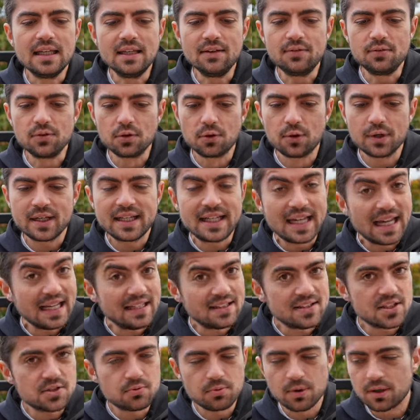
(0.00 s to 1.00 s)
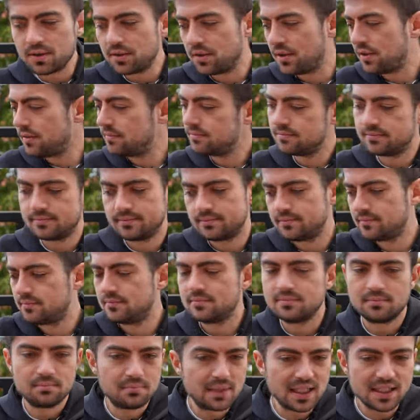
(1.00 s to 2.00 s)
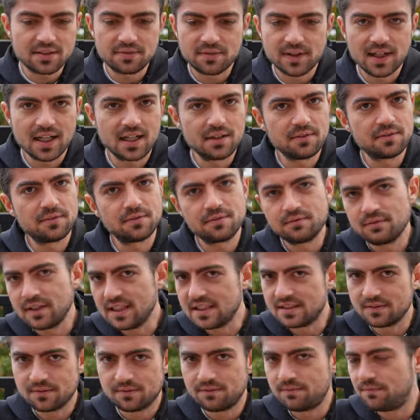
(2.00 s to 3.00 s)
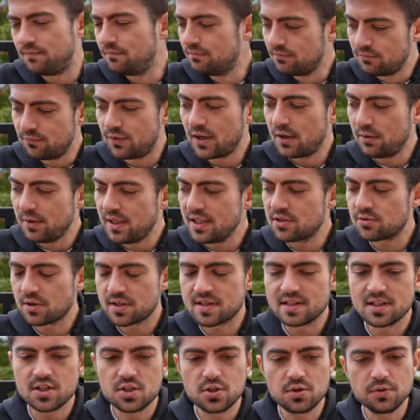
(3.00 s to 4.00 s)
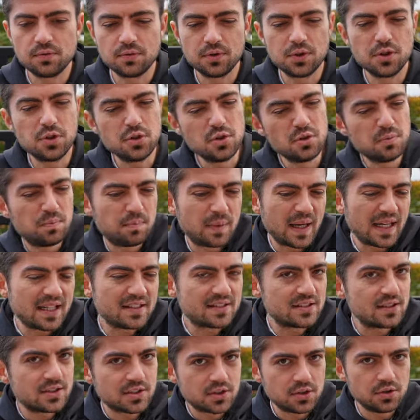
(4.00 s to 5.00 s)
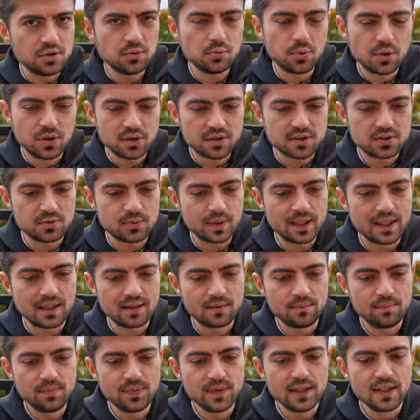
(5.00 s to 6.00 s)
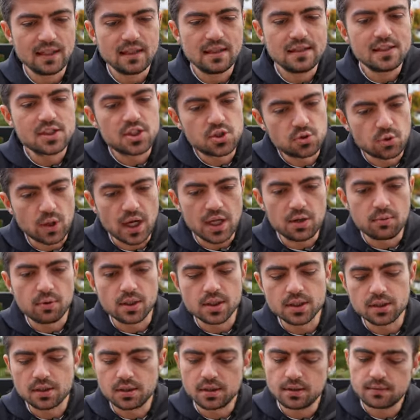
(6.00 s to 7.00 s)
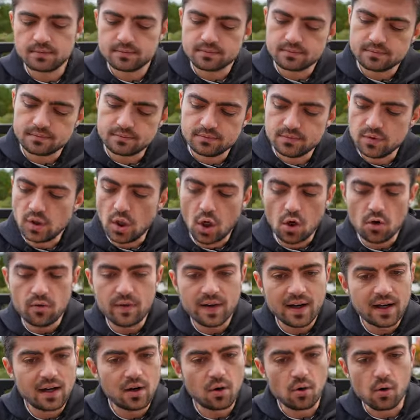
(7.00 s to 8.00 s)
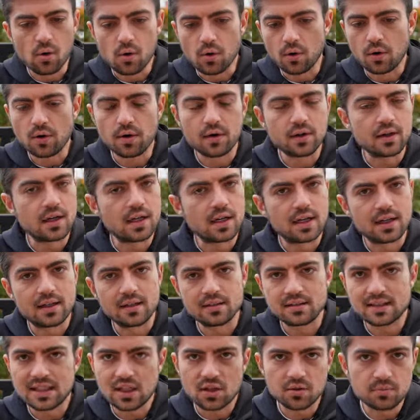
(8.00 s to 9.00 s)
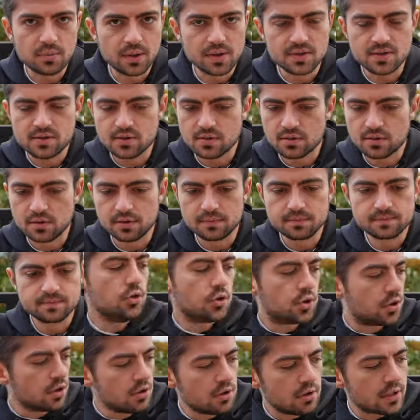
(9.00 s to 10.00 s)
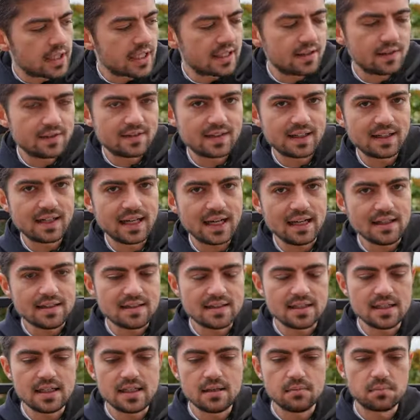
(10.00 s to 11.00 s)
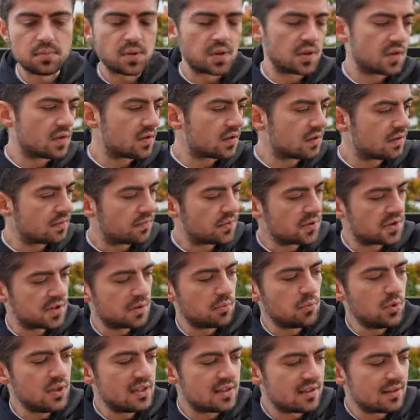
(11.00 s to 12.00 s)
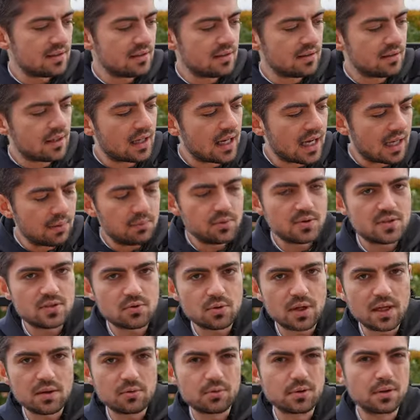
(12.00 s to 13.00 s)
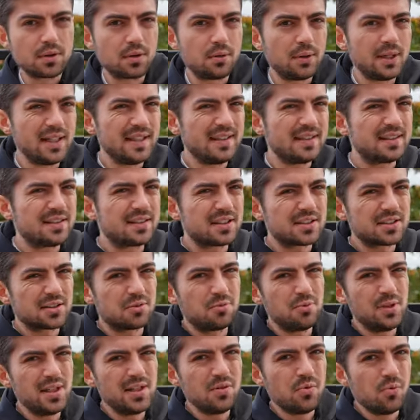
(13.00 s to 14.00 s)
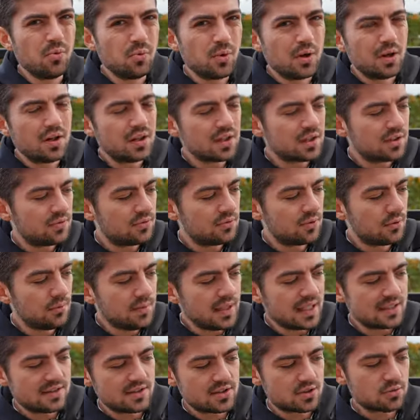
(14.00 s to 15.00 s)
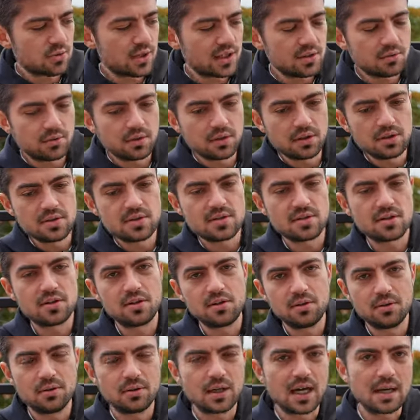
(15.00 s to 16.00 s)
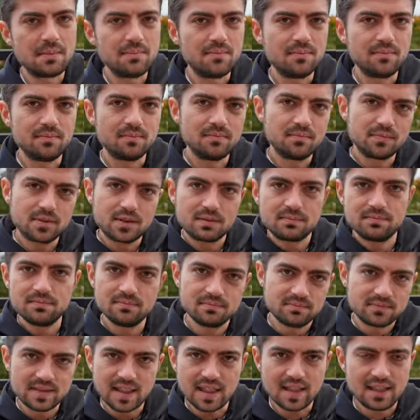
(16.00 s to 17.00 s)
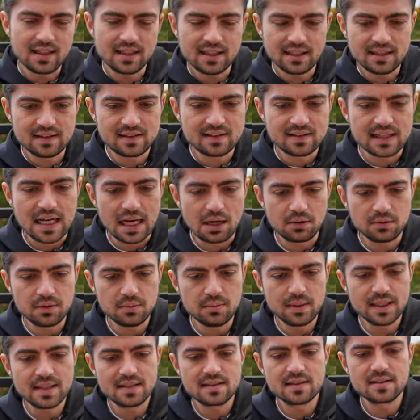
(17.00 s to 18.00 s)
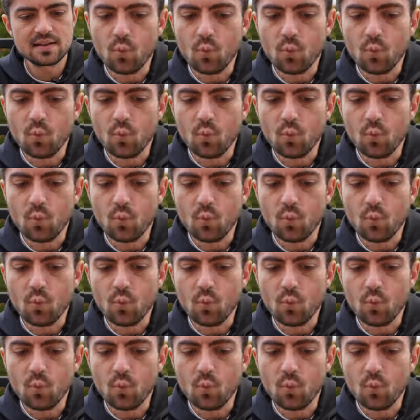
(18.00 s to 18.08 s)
If you're a cadence runner, Mach 5 is a very interesting shoe for you. Pegasus could work as well. Stride runner, Nova or Cloudmonster. You could look at the 1080, but for some reason, I'm a stride runner and it doesn't really work for me as a stride runner, so I'm taking it out a bit.